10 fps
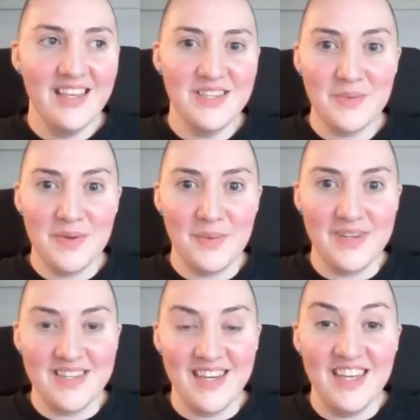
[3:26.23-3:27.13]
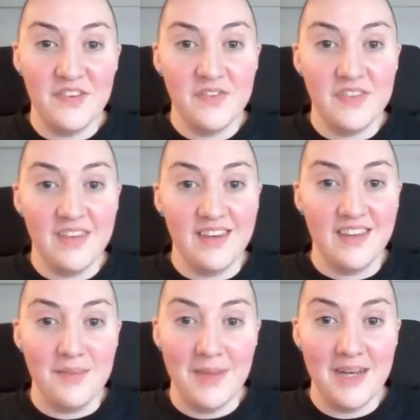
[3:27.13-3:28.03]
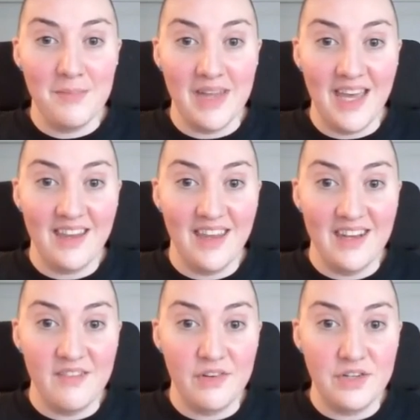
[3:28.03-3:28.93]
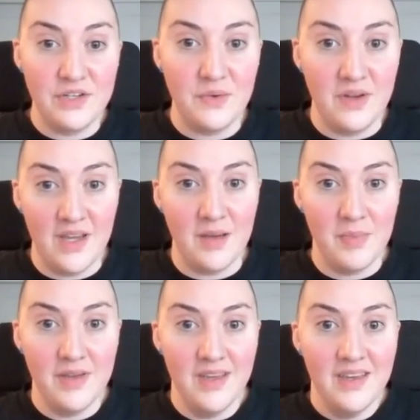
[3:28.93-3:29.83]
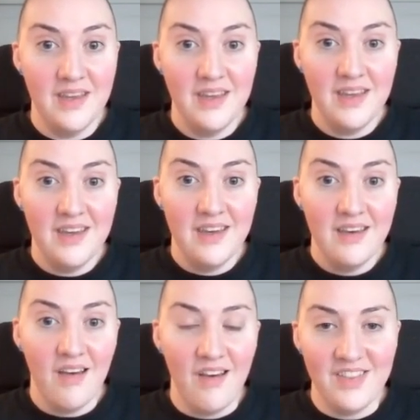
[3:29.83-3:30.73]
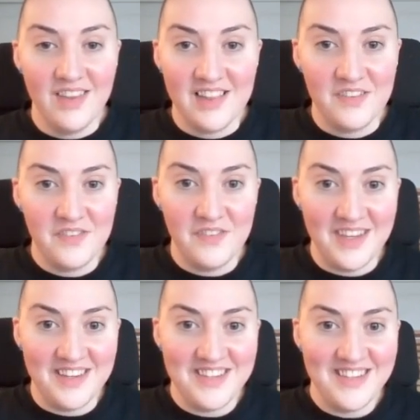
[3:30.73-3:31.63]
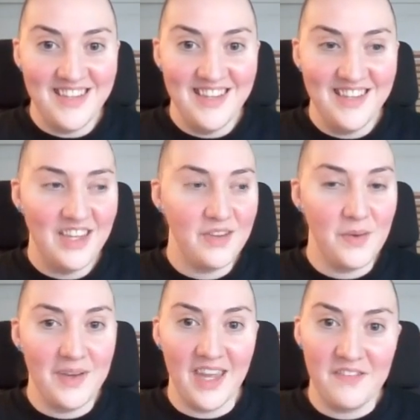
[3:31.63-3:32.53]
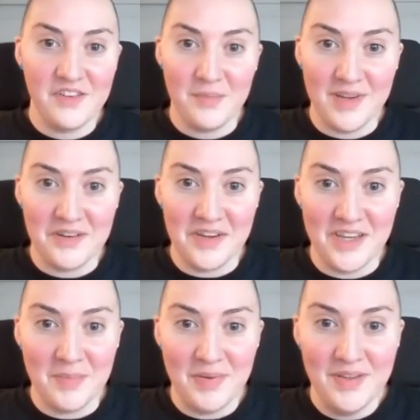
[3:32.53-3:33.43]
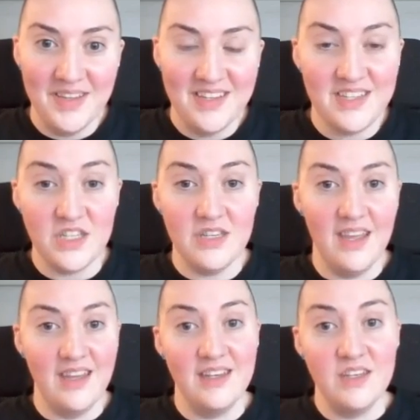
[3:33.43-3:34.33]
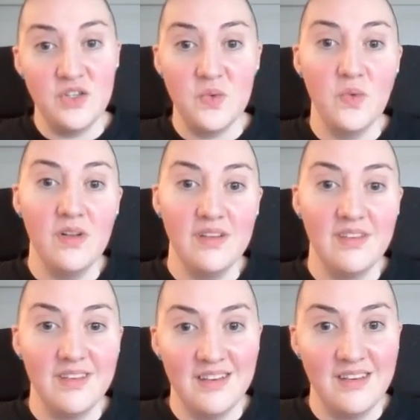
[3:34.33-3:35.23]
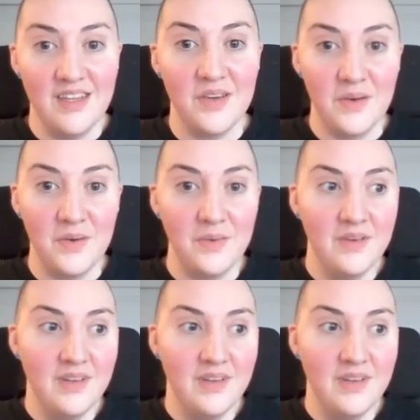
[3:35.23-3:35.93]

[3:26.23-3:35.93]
So where was I? If the Man in Black had never shown up on the cliff face going after Buttercup and dueled Inigo